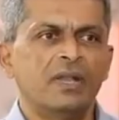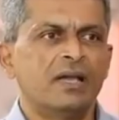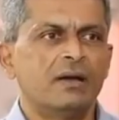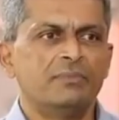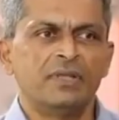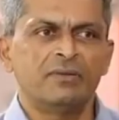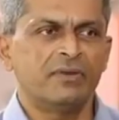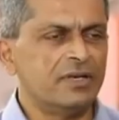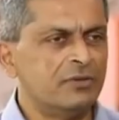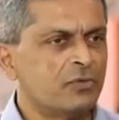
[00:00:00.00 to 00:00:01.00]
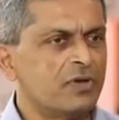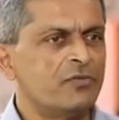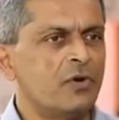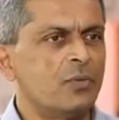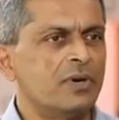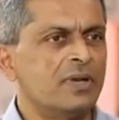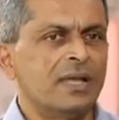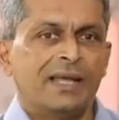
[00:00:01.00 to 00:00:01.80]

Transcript: calling up. They are really looking forward.